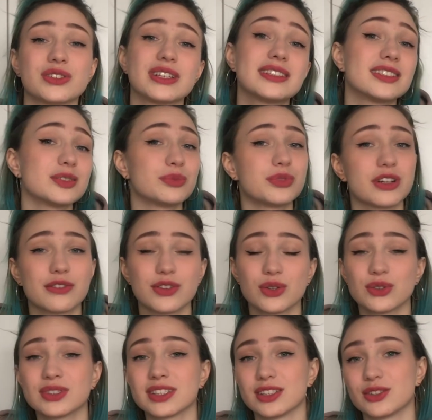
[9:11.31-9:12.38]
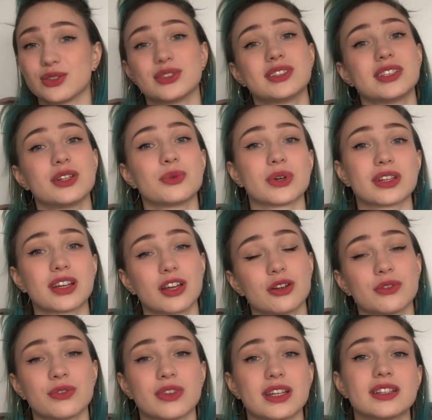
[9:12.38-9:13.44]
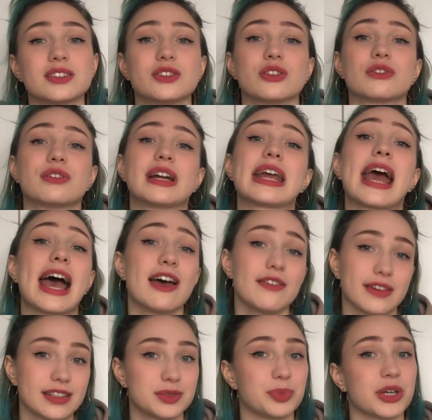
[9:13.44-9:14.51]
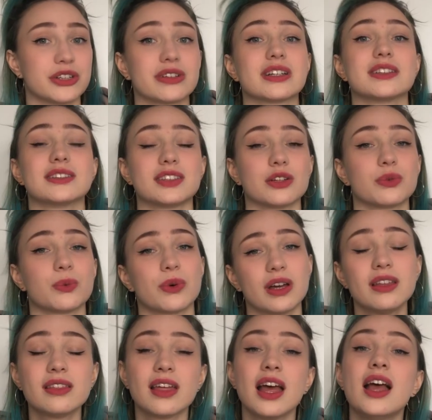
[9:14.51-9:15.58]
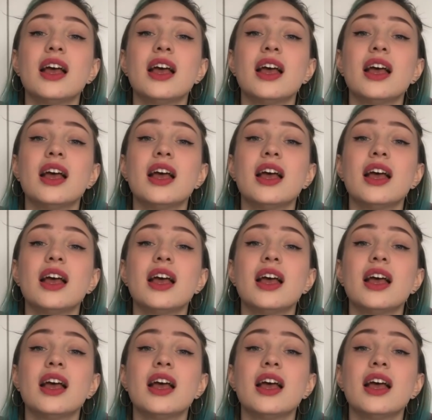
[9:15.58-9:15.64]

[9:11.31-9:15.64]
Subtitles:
read some reviews and to see what kind of things you already have experience with,